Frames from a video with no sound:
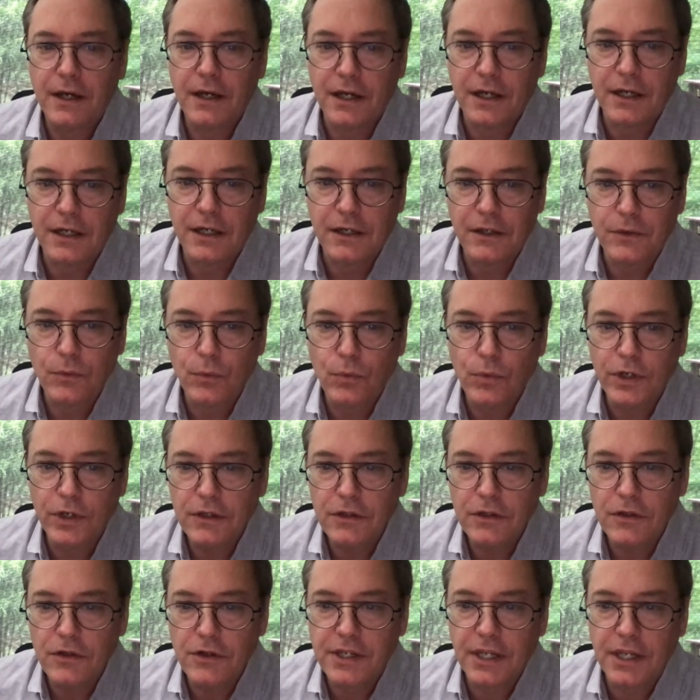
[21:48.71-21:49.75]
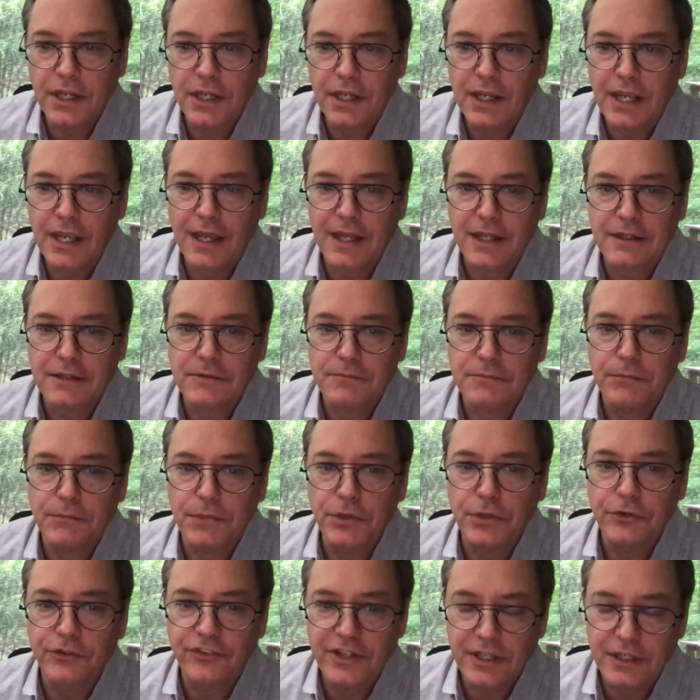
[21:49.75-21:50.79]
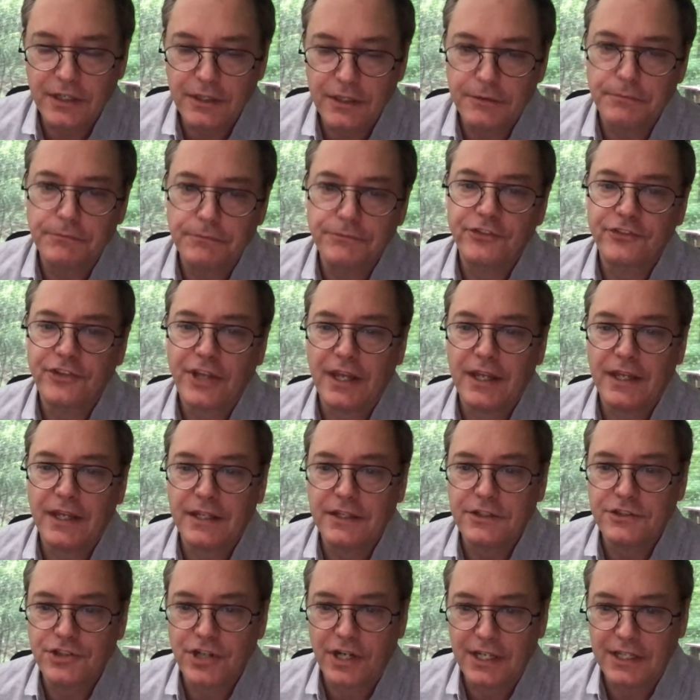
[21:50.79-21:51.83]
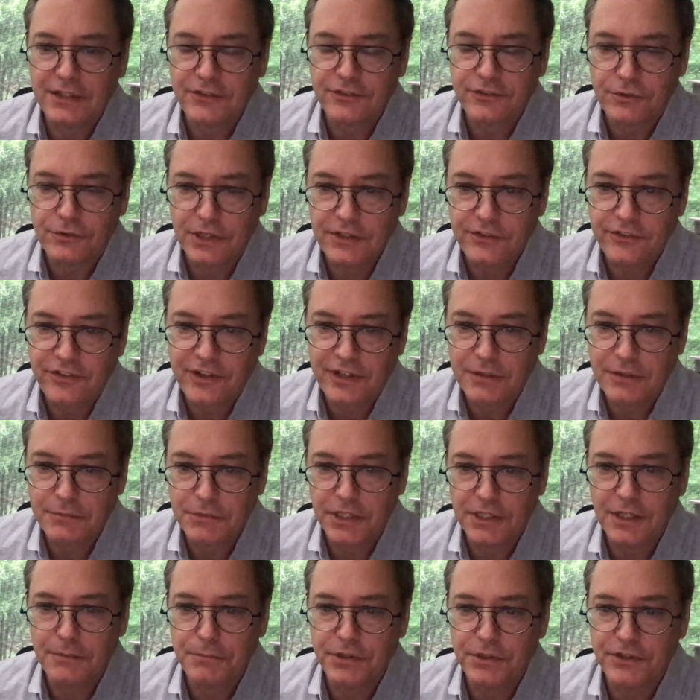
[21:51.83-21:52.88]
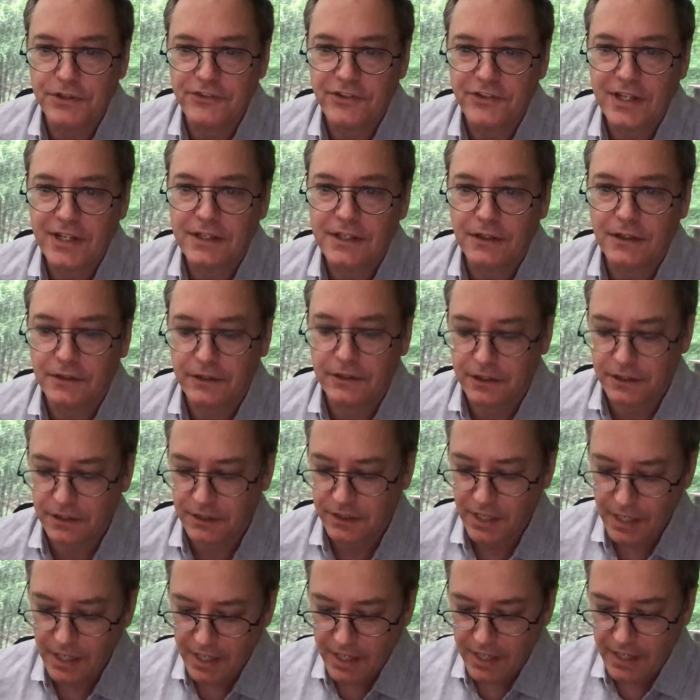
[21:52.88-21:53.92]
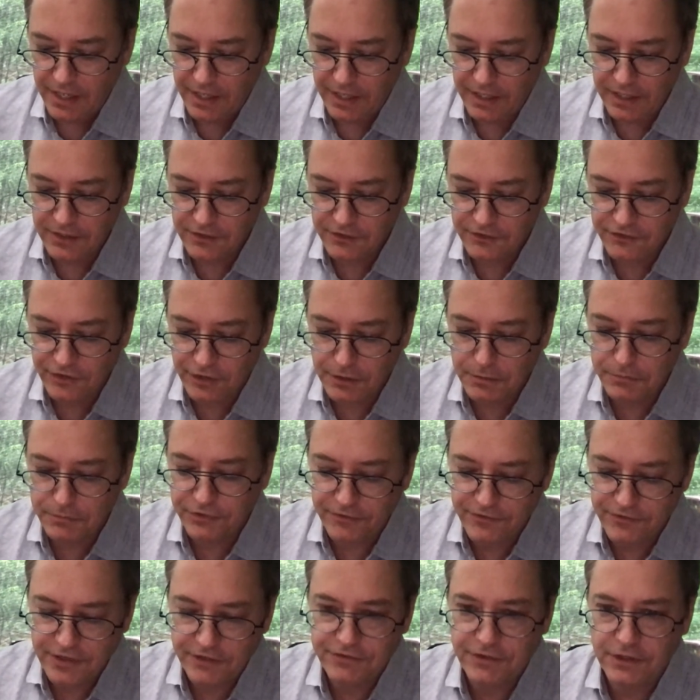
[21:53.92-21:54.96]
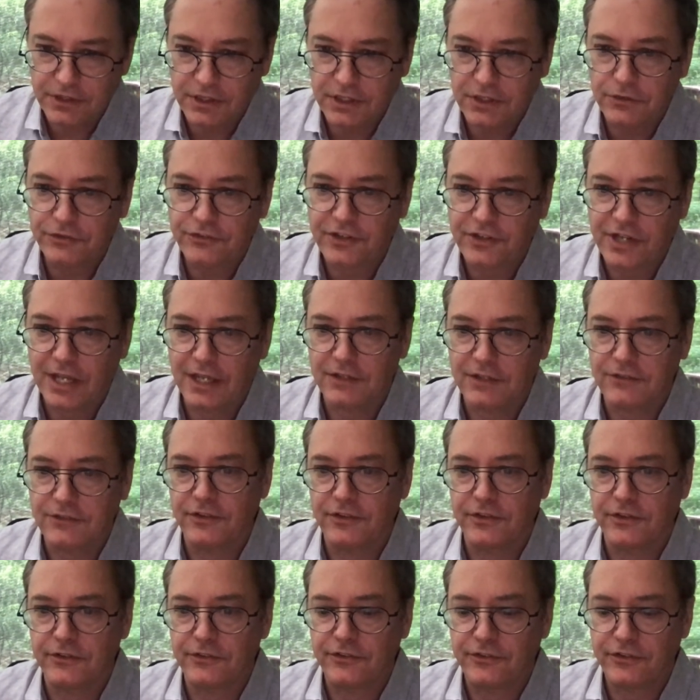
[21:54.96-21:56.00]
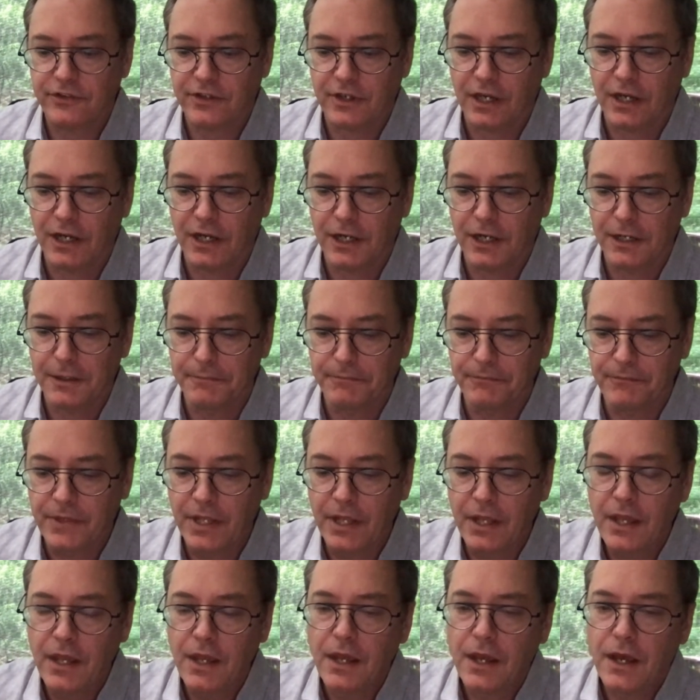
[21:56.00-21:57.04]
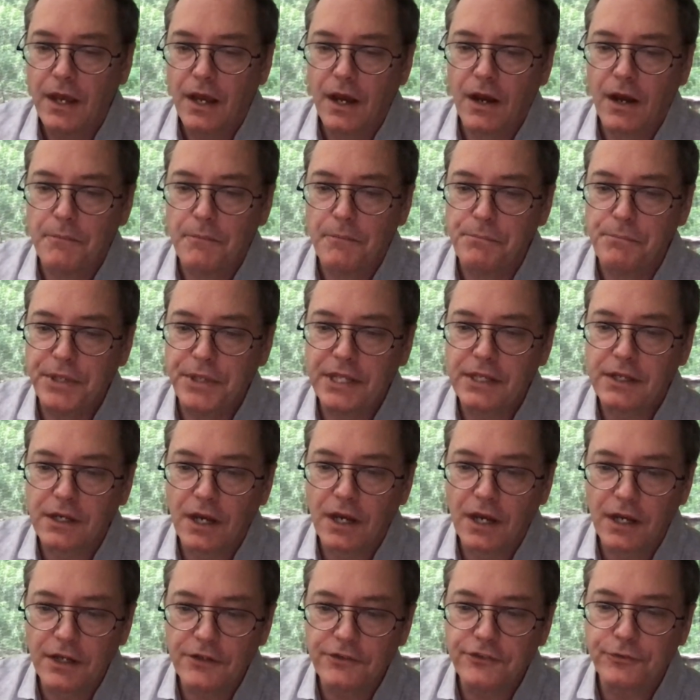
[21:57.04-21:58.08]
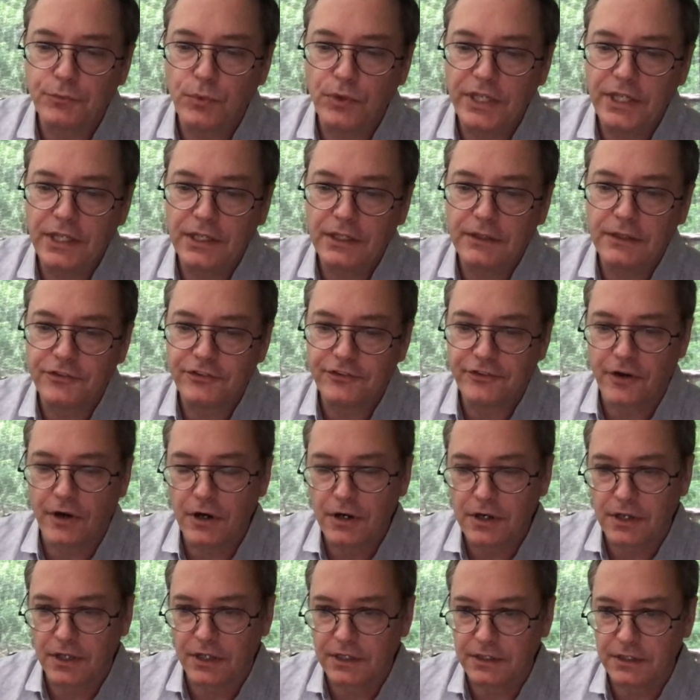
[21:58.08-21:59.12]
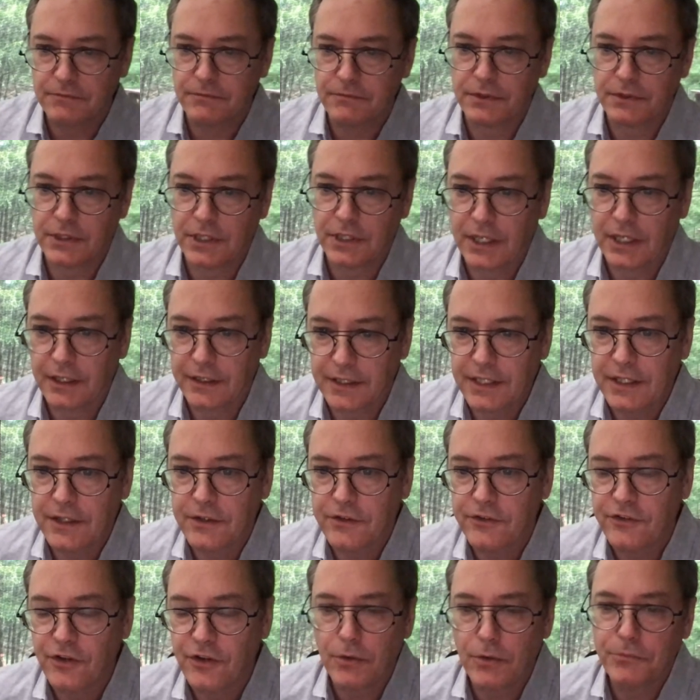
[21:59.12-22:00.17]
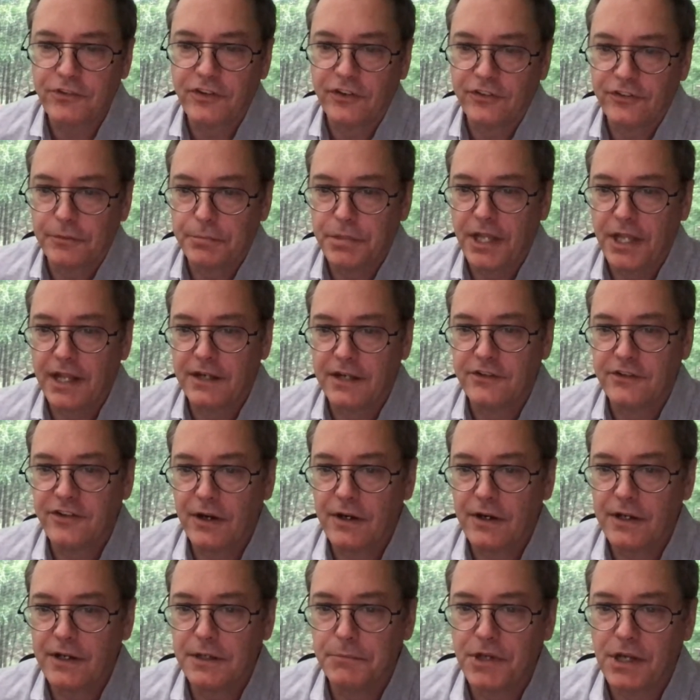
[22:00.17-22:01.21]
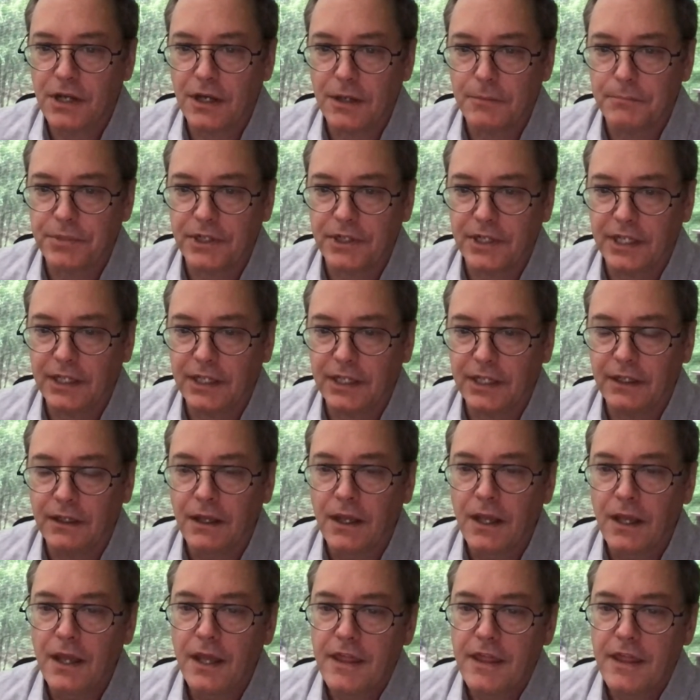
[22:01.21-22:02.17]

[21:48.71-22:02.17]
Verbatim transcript: Uh, we're looking at museums and giant screen cinema in particular in terms of different use cases. Um, because we started uh, in domes as a planetarium company,